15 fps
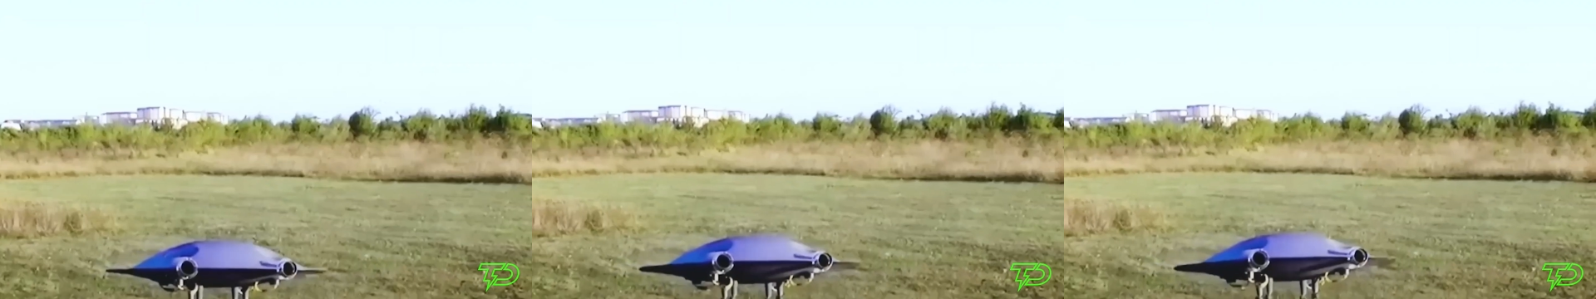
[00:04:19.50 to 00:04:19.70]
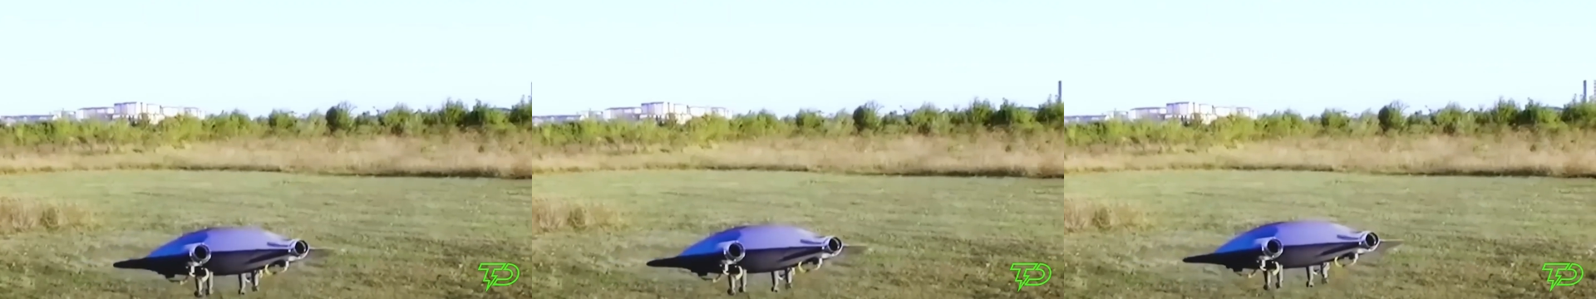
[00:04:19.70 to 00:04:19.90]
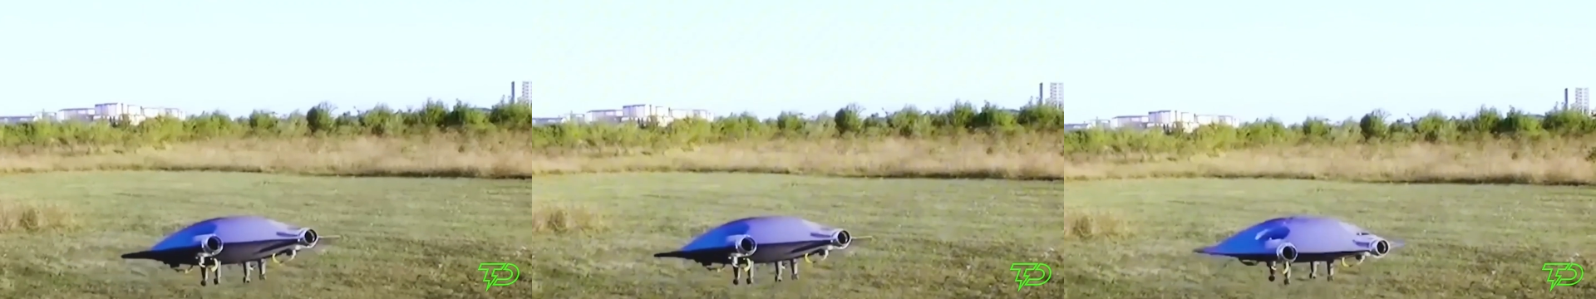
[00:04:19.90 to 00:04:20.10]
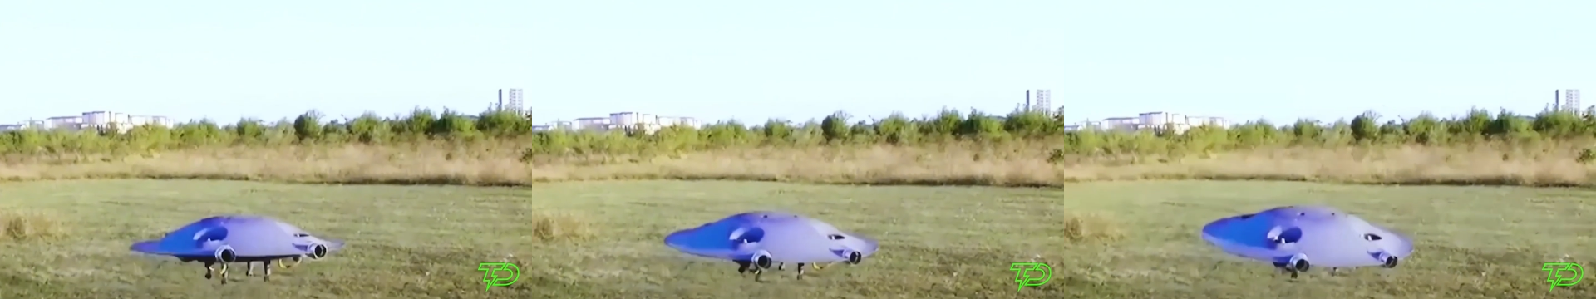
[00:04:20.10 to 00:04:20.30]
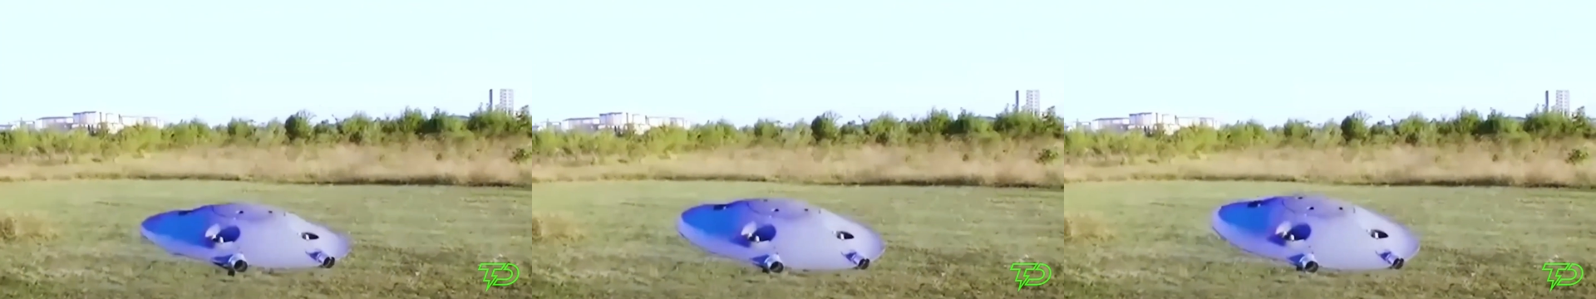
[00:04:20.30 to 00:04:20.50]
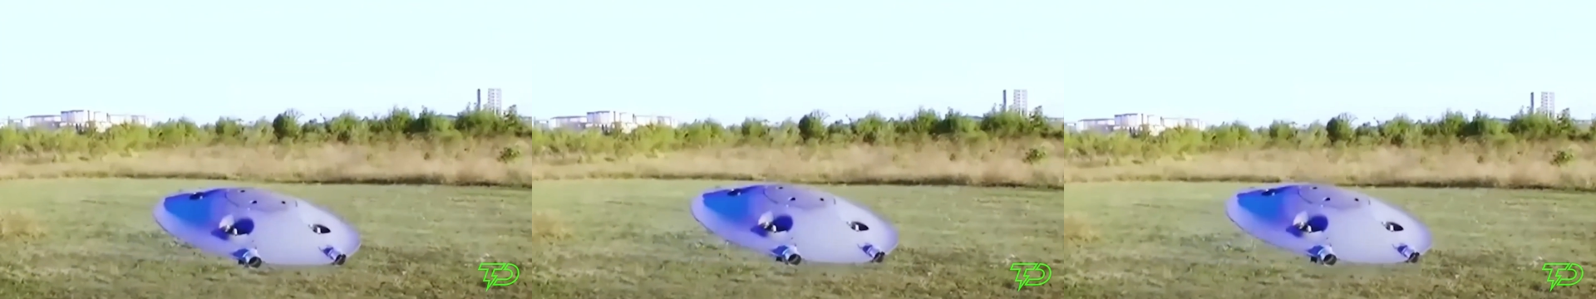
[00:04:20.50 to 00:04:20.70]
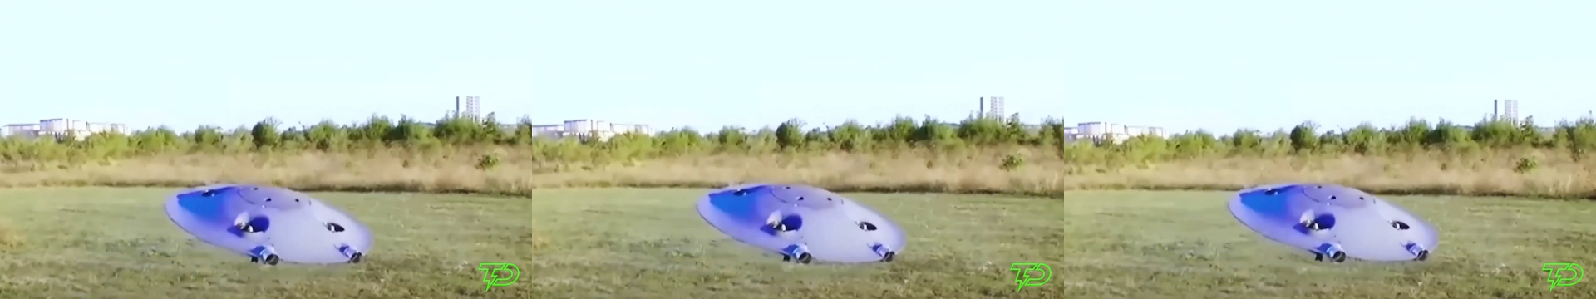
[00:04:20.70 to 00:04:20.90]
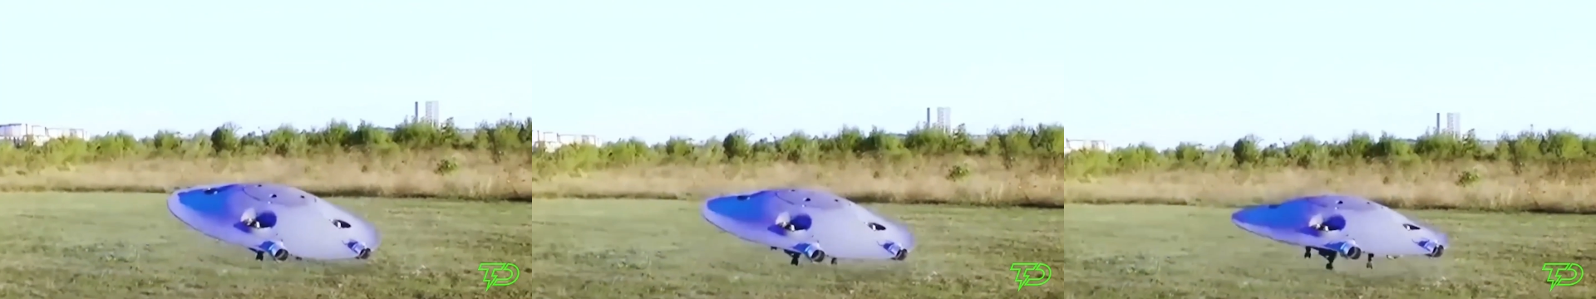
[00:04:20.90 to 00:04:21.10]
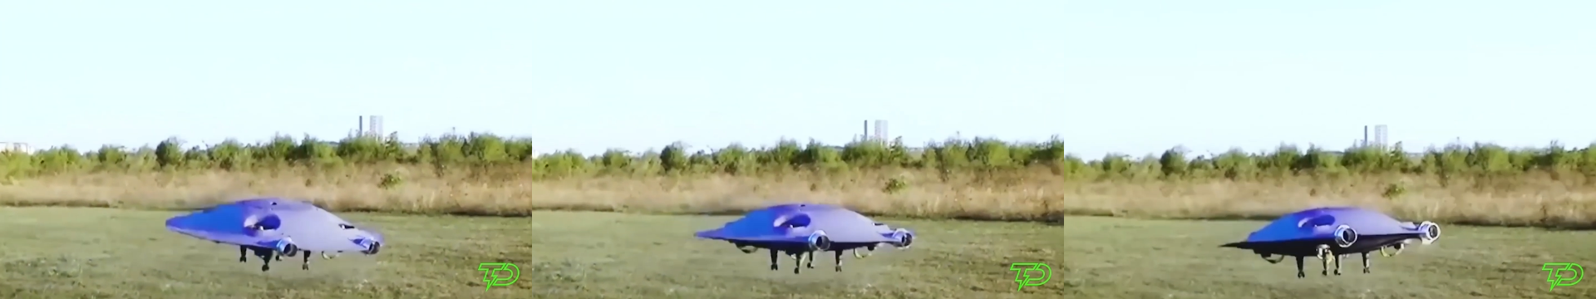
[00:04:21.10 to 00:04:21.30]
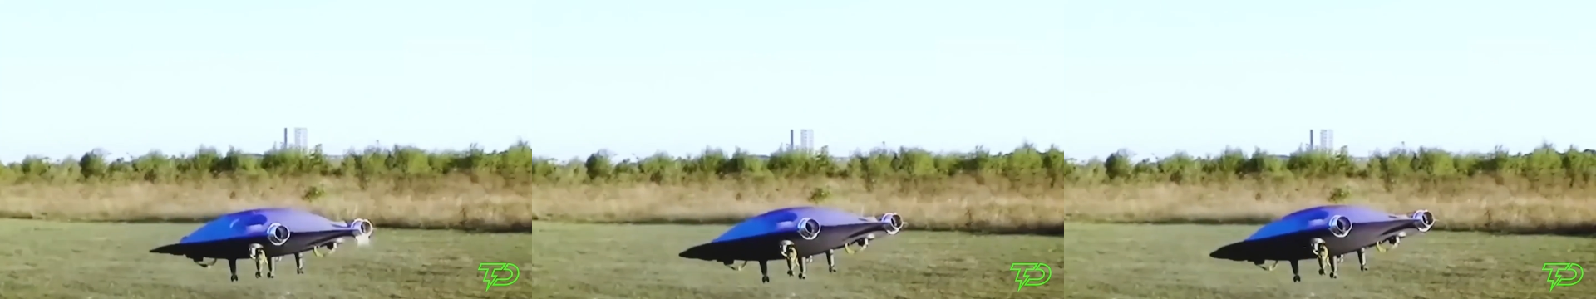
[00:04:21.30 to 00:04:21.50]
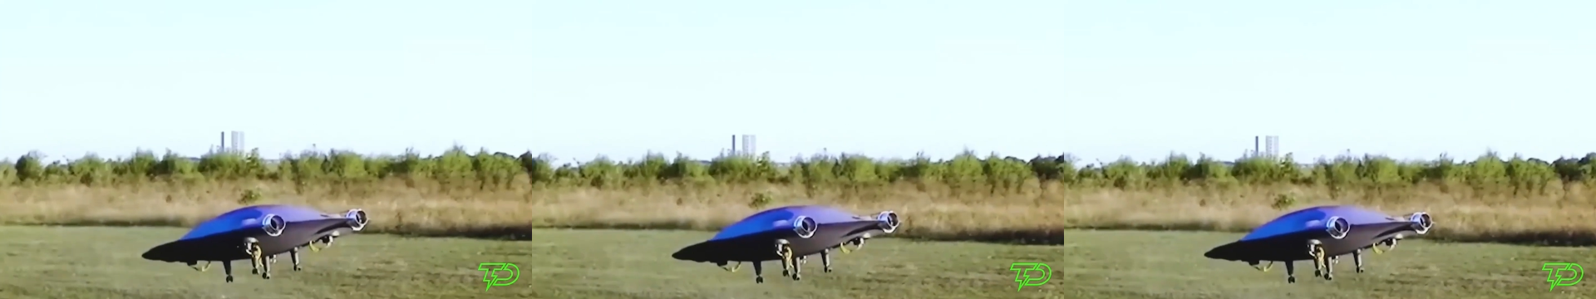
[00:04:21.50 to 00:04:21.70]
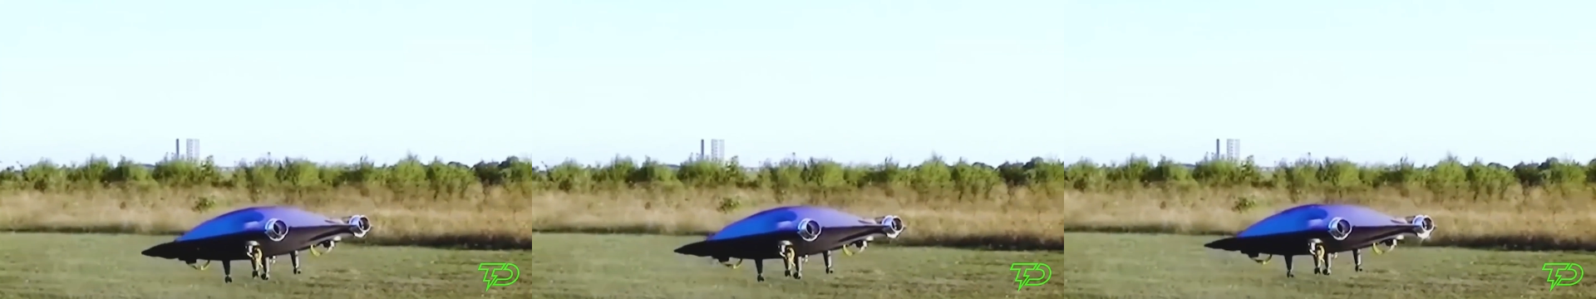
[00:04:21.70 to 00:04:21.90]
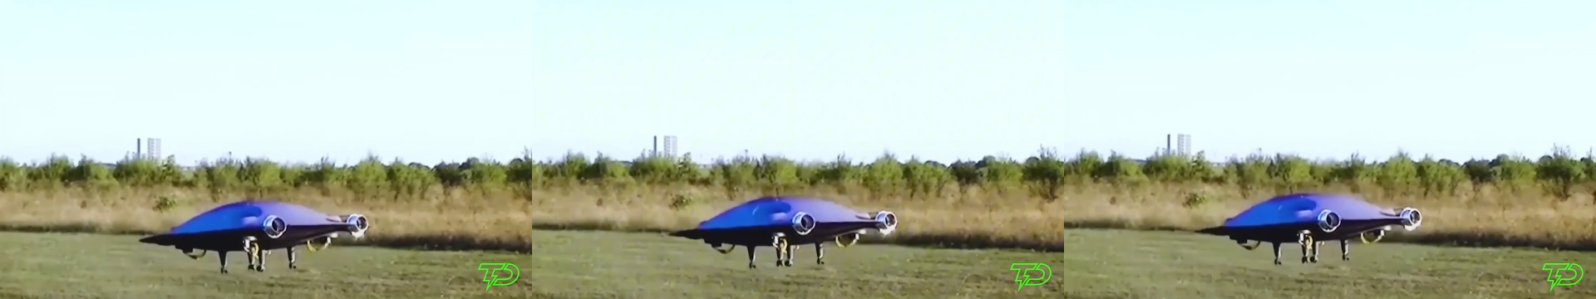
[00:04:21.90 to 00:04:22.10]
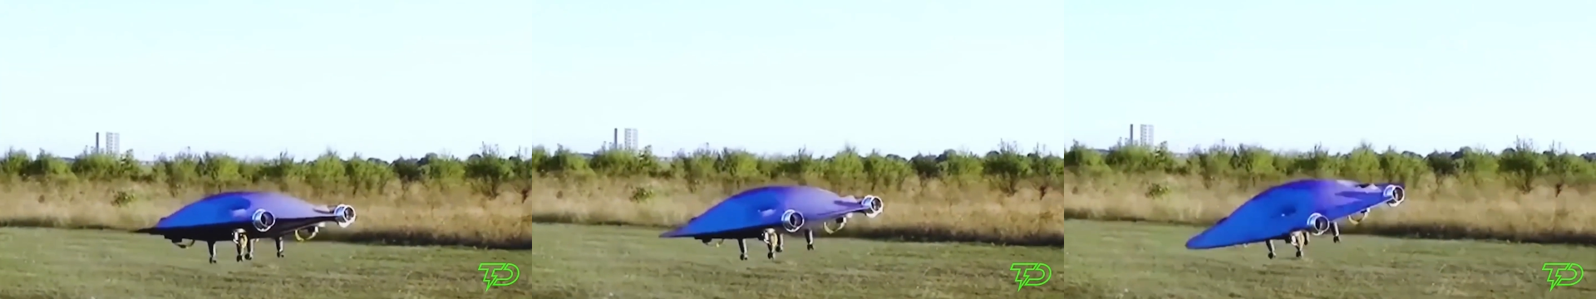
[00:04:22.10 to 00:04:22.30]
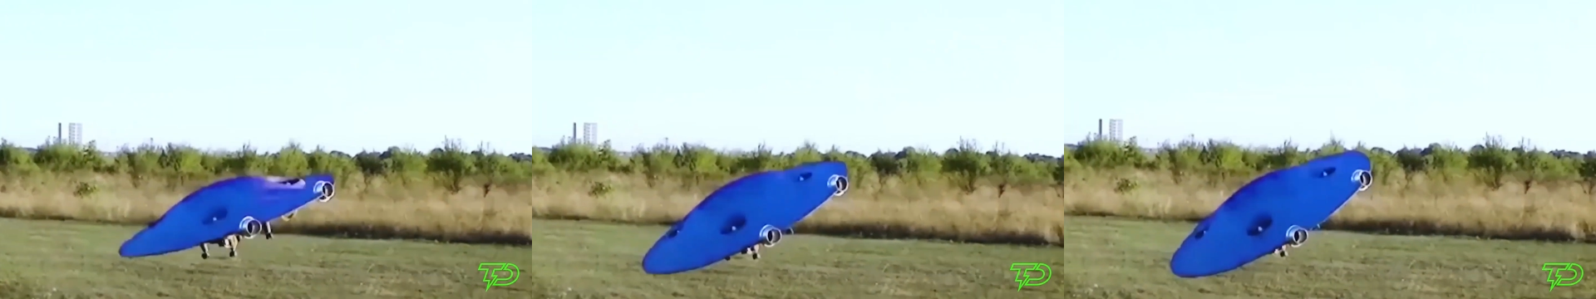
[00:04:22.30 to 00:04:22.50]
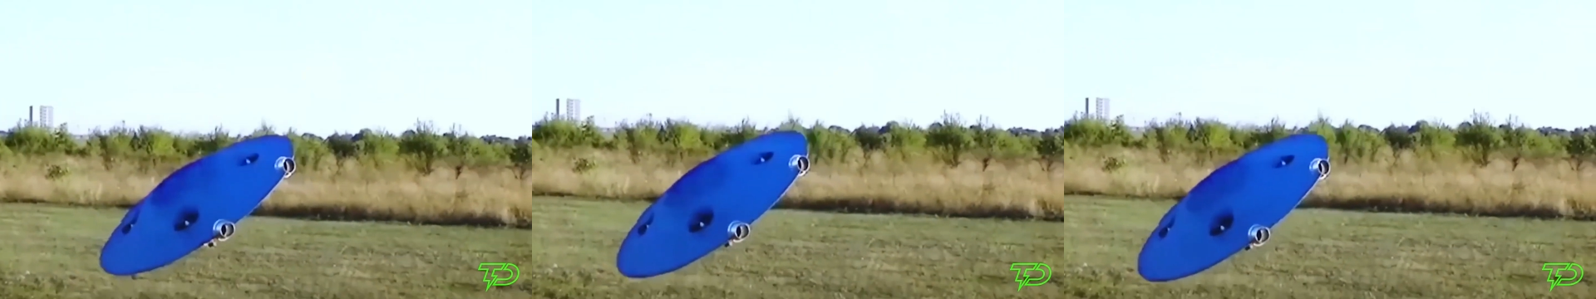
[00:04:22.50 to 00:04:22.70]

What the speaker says: [unreadable: no face in view]